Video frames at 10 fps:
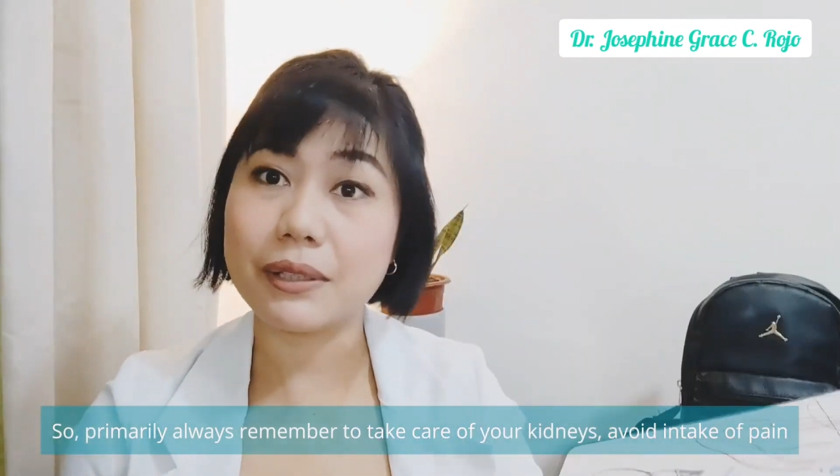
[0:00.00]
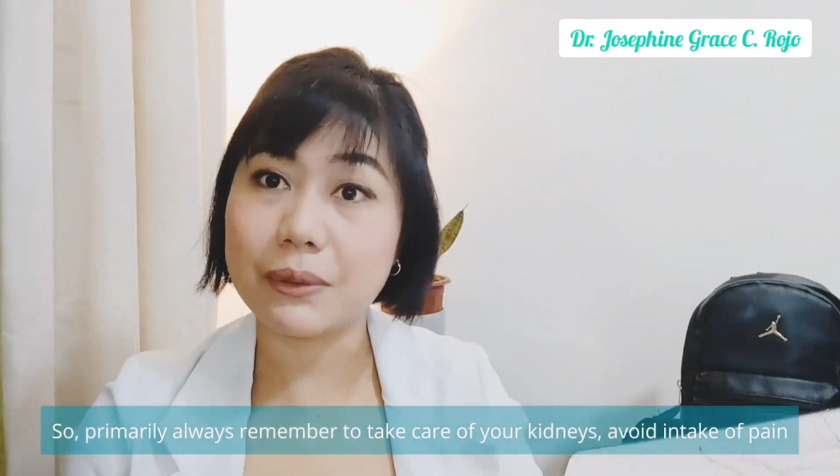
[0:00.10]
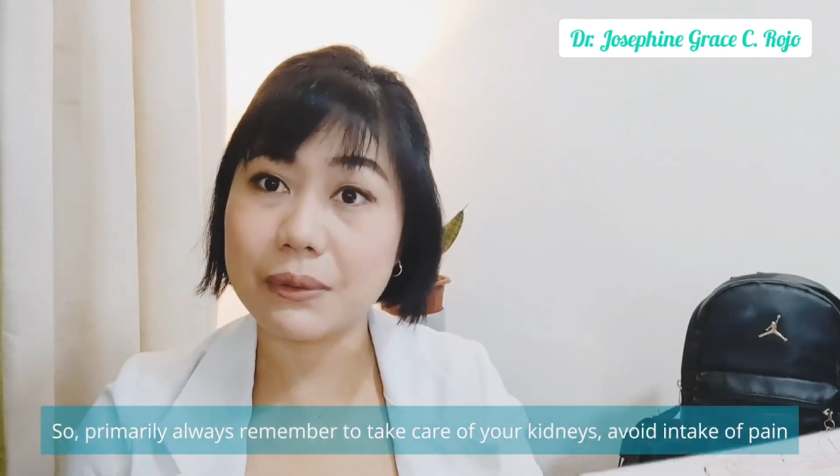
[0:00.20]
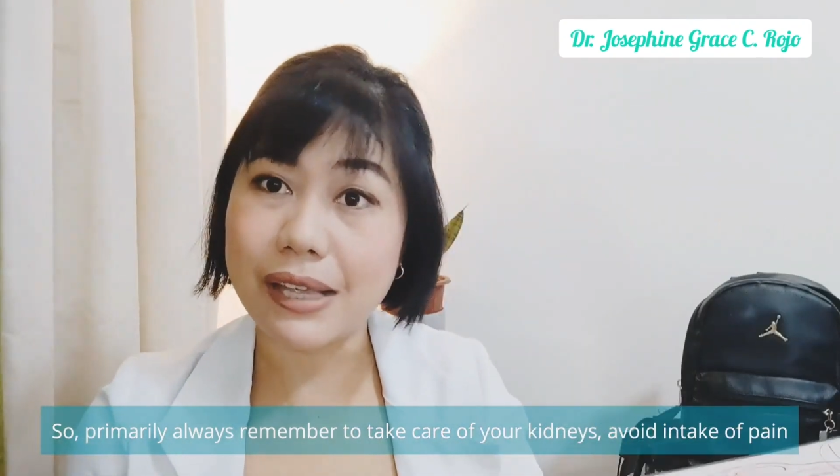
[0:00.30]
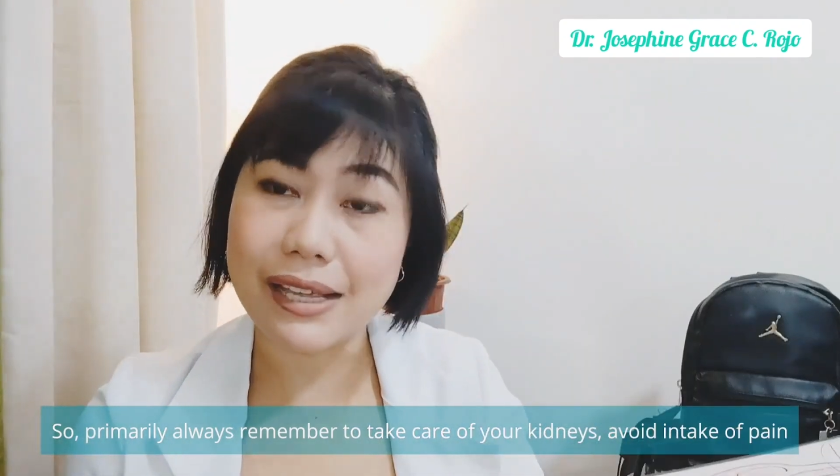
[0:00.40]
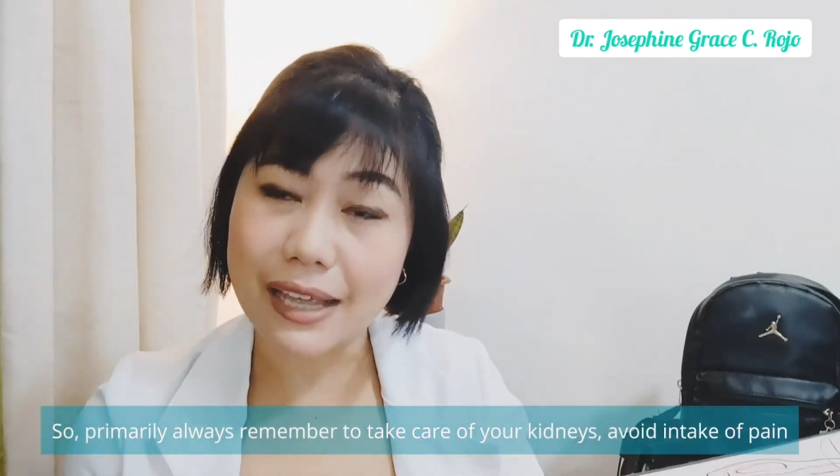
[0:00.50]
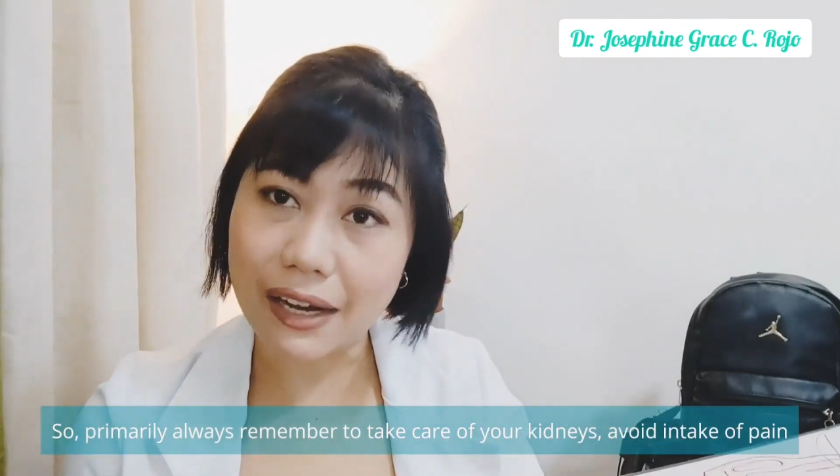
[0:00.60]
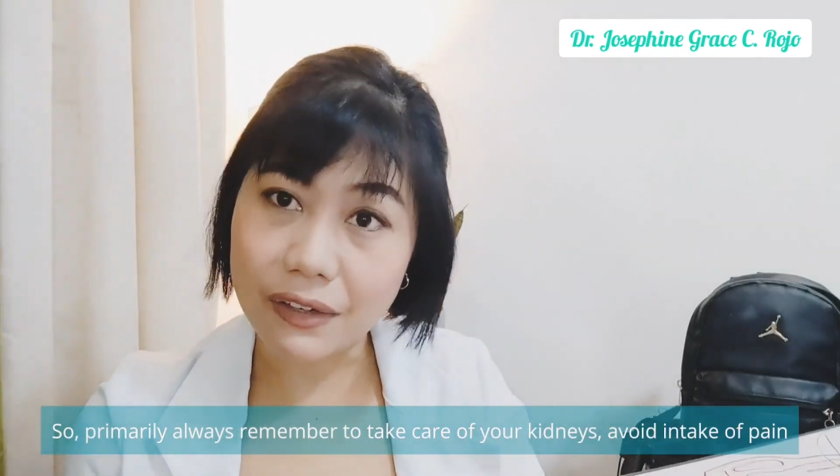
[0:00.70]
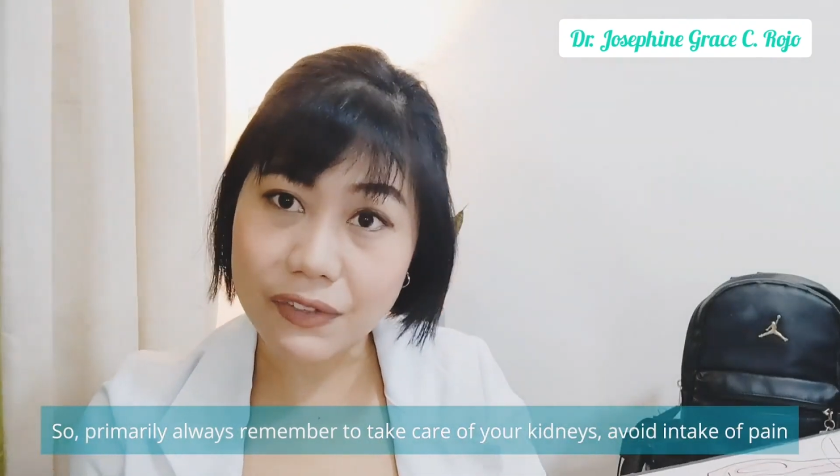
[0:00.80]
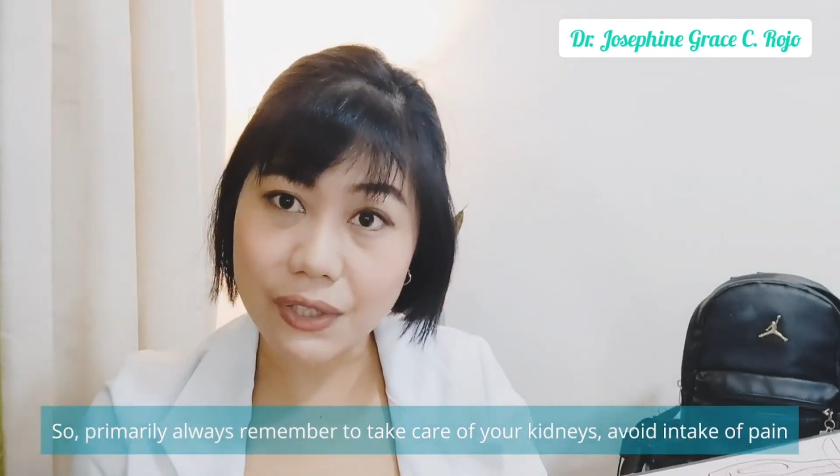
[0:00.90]
to take
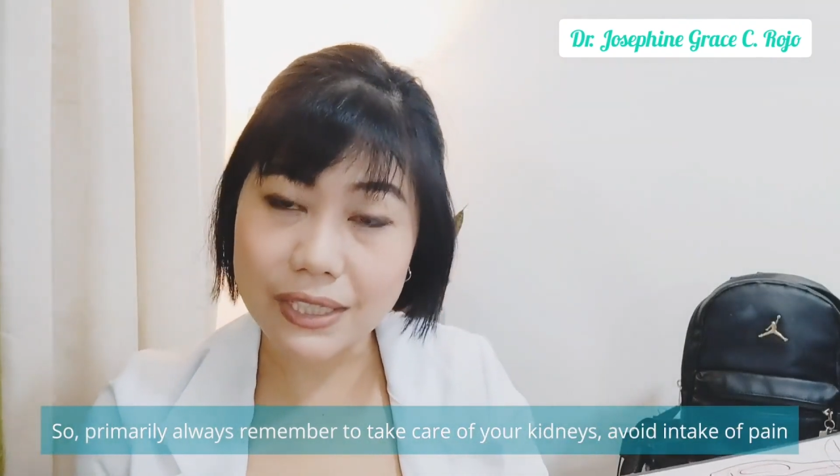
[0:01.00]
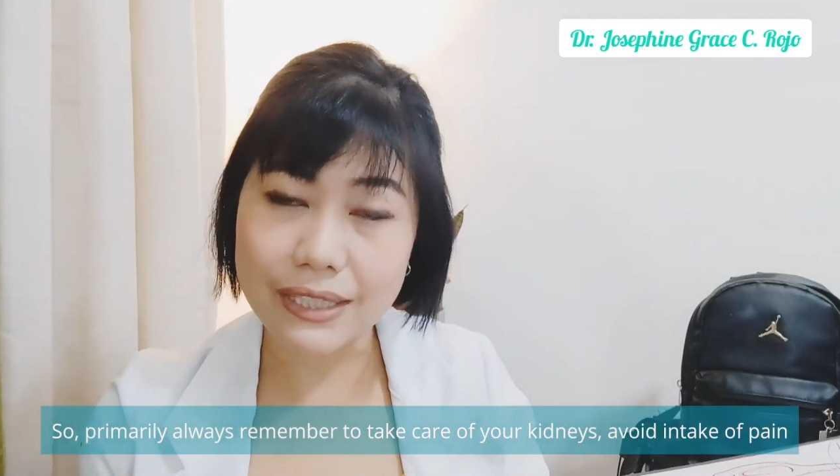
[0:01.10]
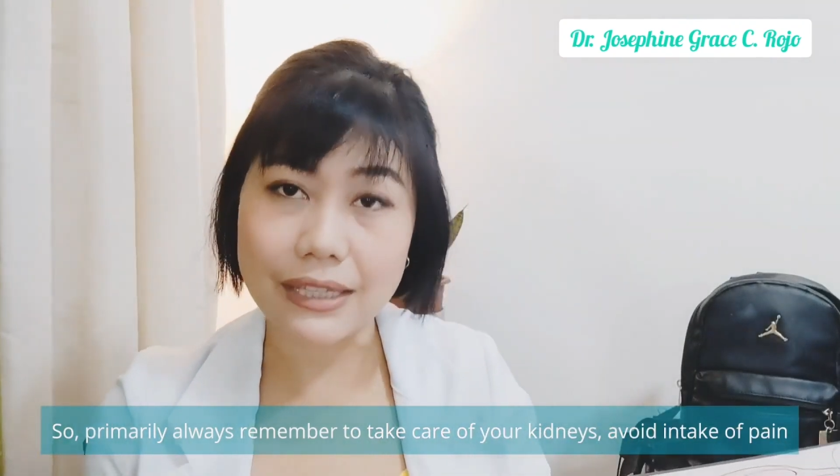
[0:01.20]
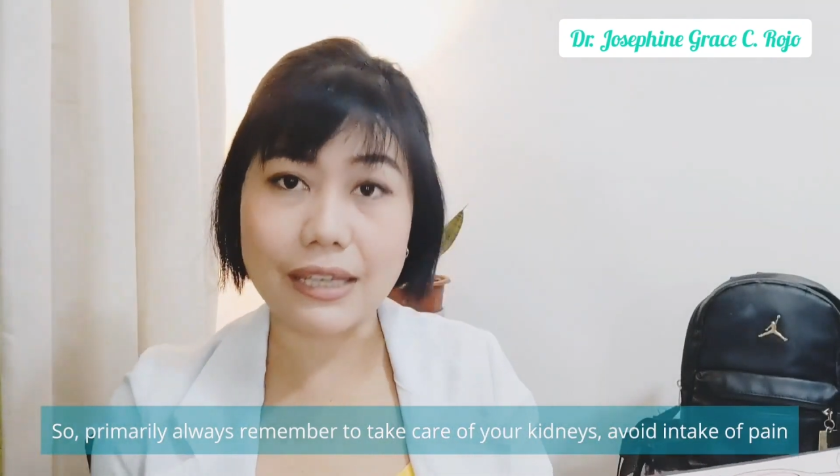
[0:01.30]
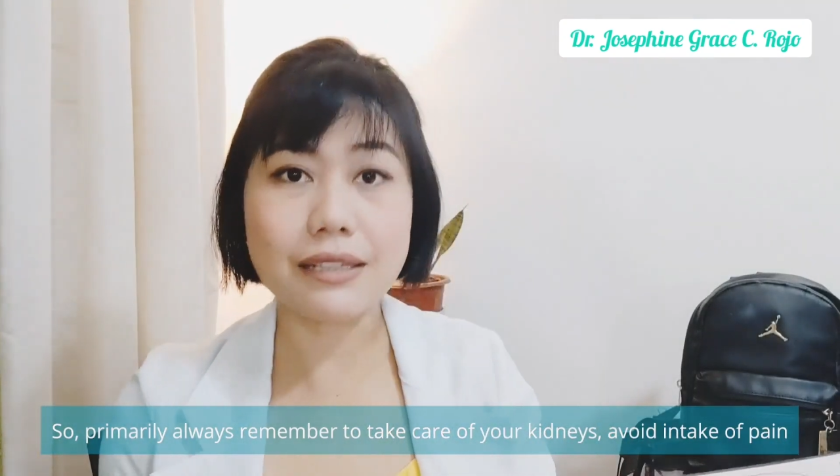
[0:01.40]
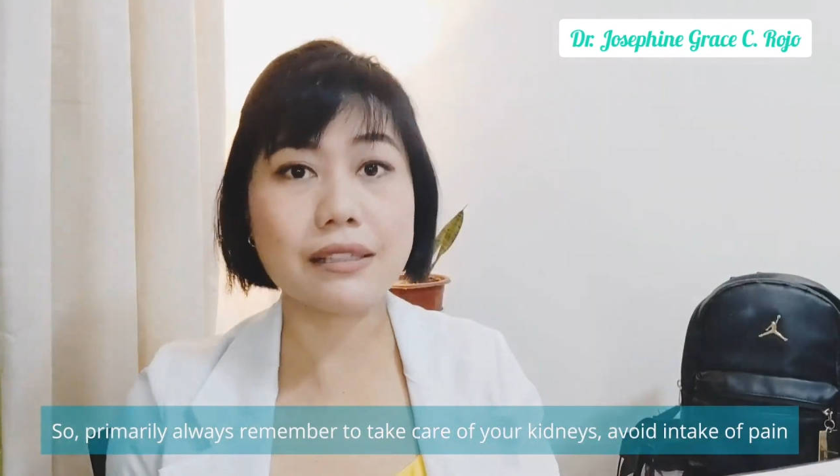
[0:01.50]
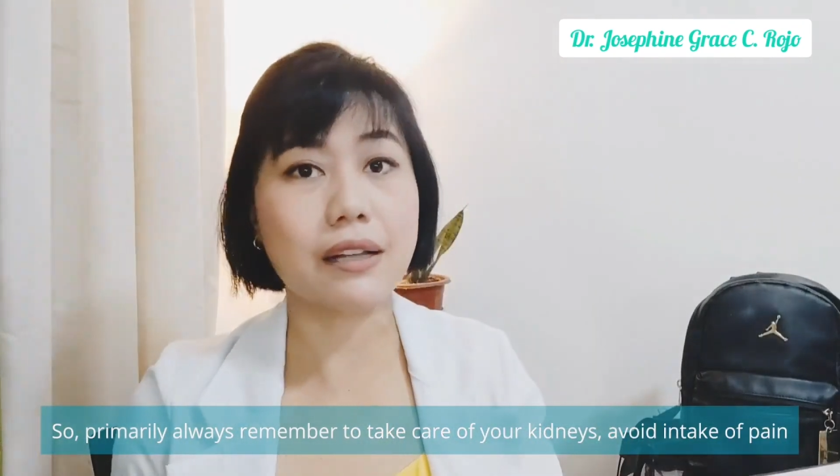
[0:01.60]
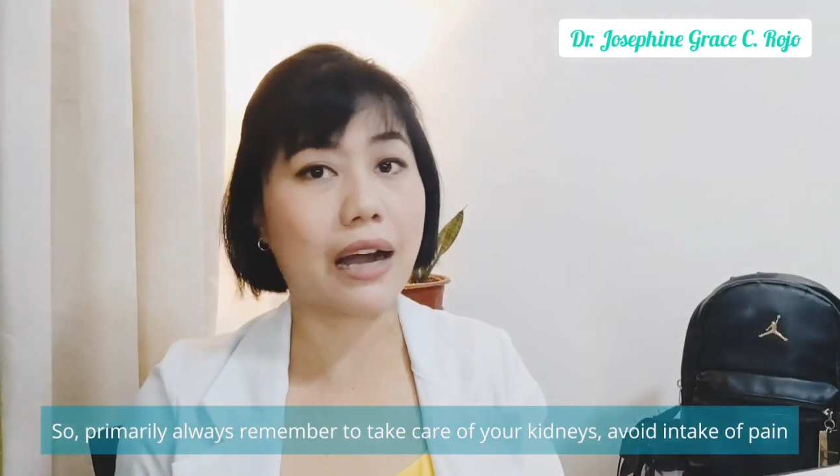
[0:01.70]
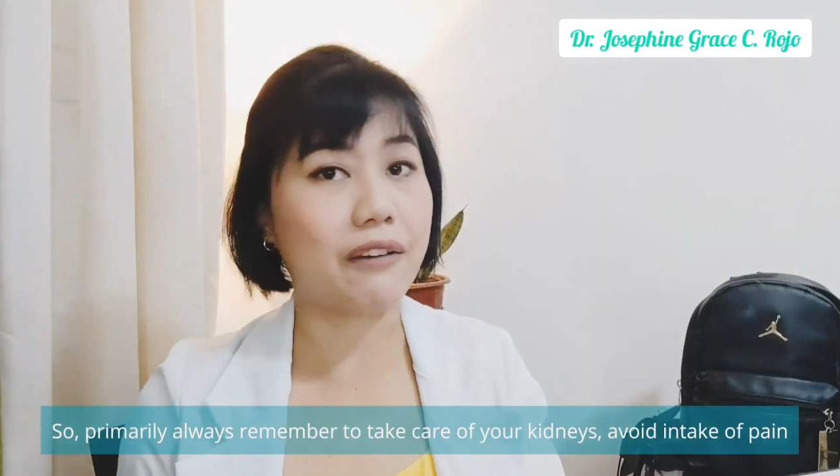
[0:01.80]
care of your kidneys,